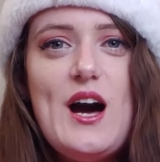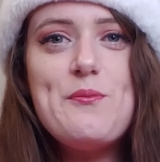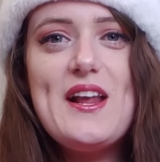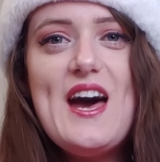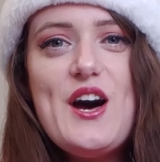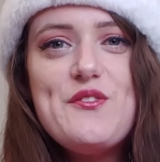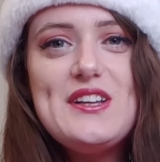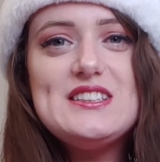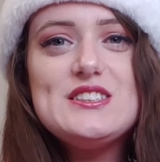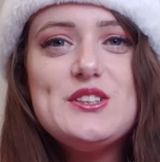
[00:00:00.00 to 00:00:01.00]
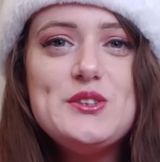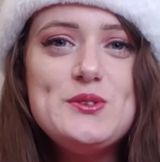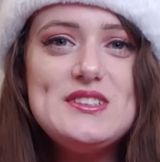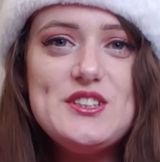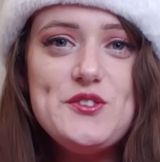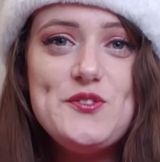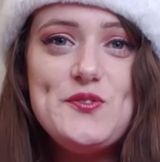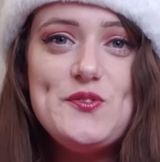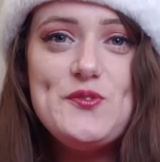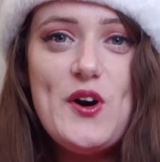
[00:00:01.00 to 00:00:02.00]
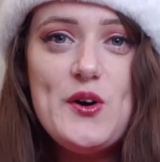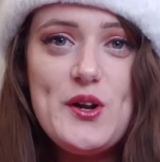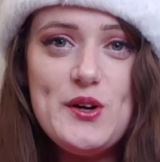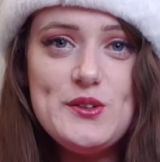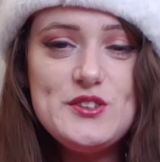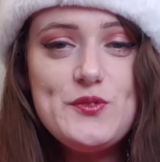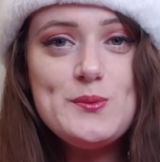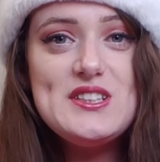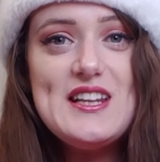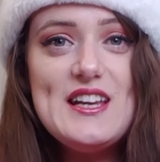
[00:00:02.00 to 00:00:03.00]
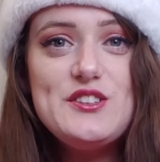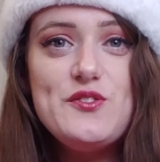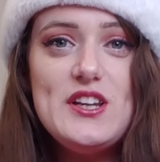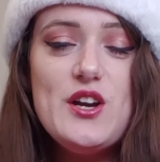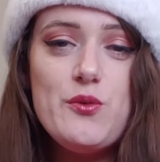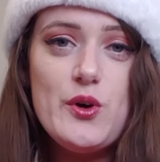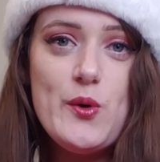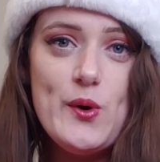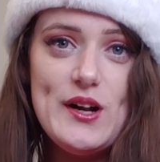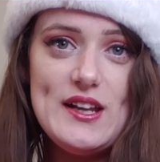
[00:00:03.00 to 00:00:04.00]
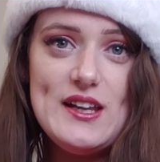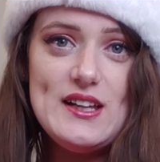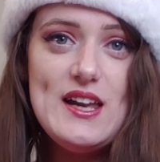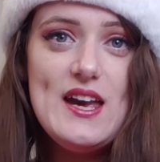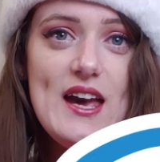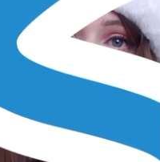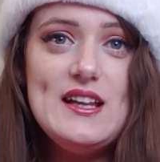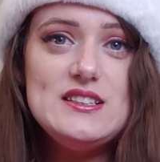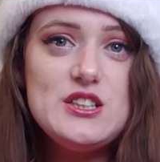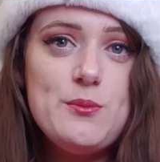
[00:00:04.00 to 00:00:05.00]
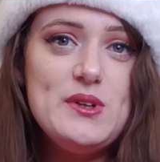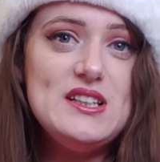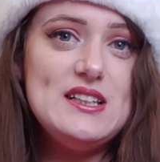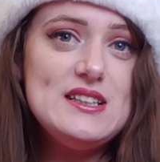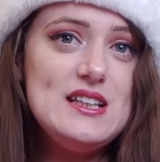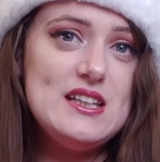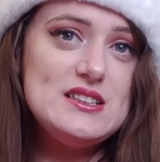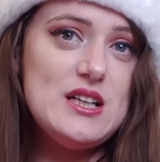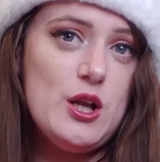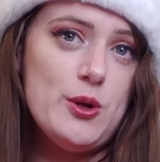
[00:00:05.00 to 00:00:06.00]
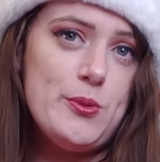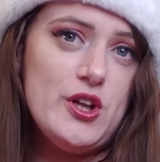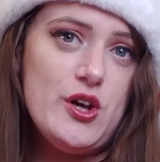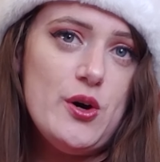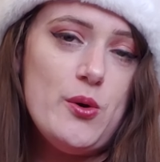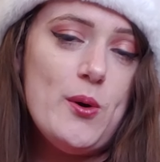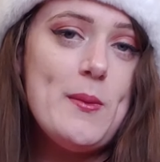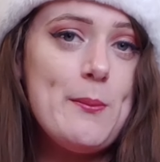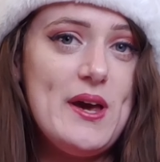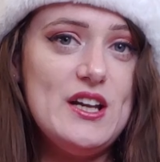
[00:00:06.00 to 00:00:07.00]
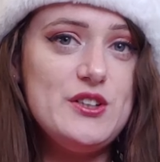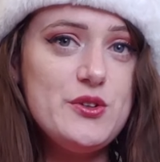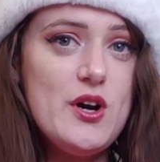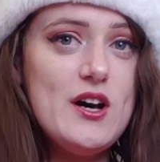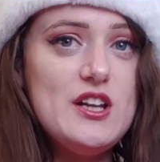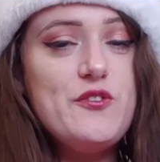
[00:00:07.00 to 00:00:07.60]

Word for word: I'm gonna have exclusive photos from today's video recording, and it's gonna be in the link down below on my Patreon.